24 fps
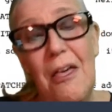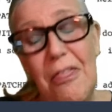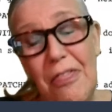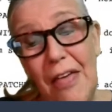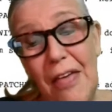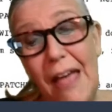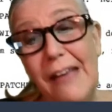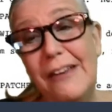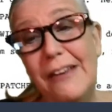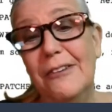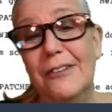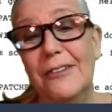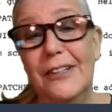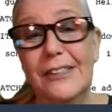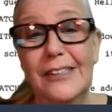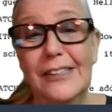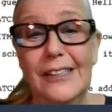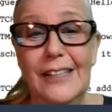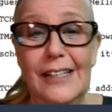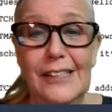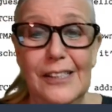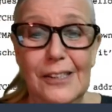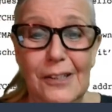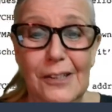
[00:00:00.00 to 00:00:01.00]
Thank you, Lisa.
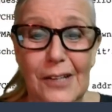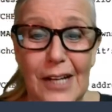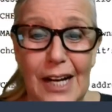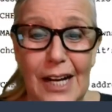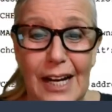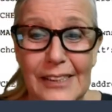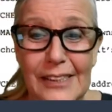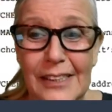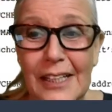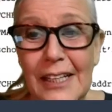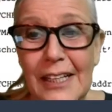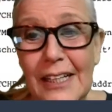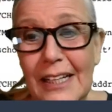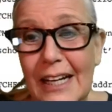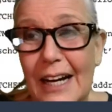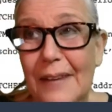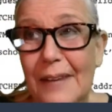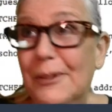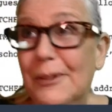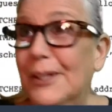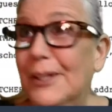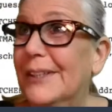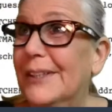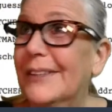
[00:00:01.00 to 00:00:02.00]
That's so kind. I
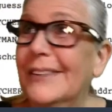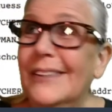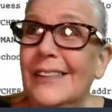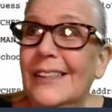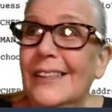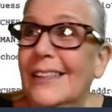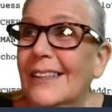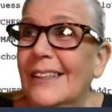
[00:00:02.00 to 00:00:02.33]
mean."